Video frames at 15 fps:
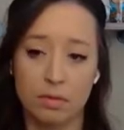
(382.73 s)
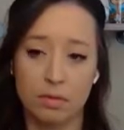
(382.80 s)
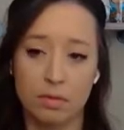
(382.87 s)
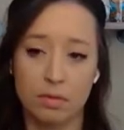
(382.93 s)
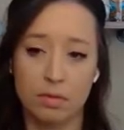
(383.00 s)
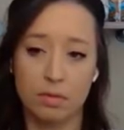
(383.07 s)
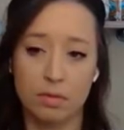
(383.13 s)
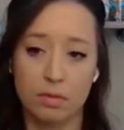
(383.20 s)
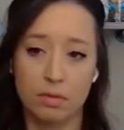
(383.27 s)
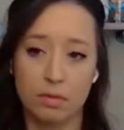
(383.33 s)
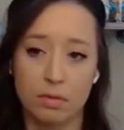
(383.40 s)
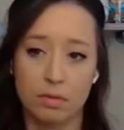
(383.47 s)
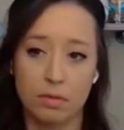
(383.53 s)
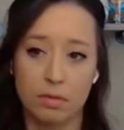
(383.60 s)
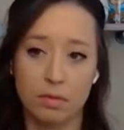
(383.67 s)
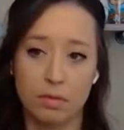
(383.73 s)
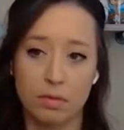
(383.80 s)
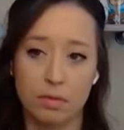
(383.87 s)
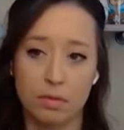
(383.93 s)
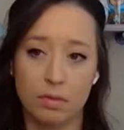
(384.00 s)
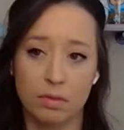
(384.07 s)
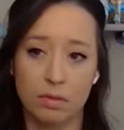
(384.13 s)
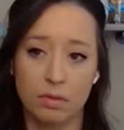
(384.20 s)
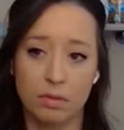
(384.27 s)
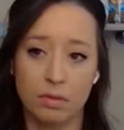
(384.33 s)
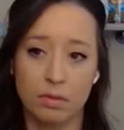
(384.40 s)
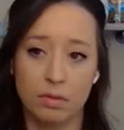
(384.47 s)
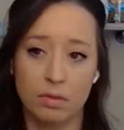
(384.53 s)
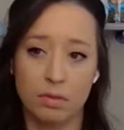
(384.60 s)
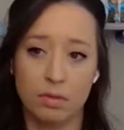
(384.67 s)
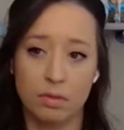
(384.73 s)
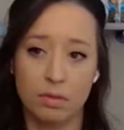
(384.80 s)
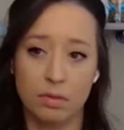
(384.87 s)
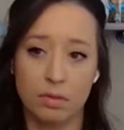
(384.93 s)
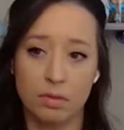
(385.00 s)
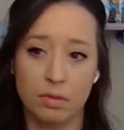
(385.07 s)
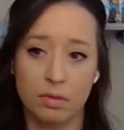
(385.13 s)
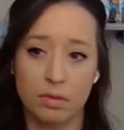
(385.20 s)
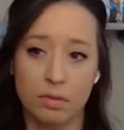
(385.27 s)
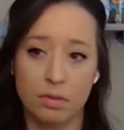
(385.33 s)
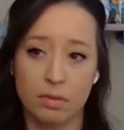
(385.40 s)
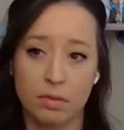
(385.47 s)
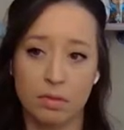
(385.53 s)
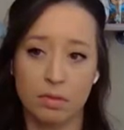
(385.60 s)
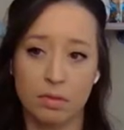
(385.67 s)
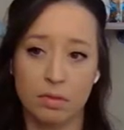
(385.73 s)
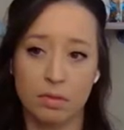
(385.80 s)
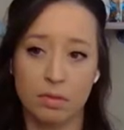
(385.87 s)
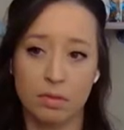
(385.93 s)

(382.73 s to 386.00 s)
The person shown says nothing.